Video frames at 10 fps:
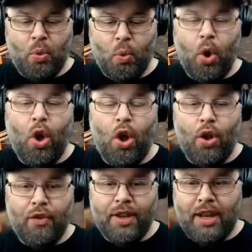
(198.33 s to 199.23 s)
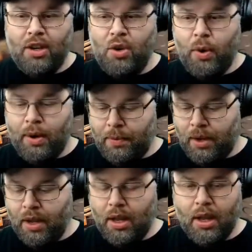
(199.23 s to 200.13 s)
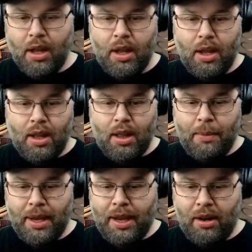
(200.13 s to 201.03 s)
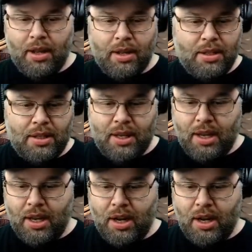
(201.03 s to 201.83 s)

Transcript: walls into it. Let's see here.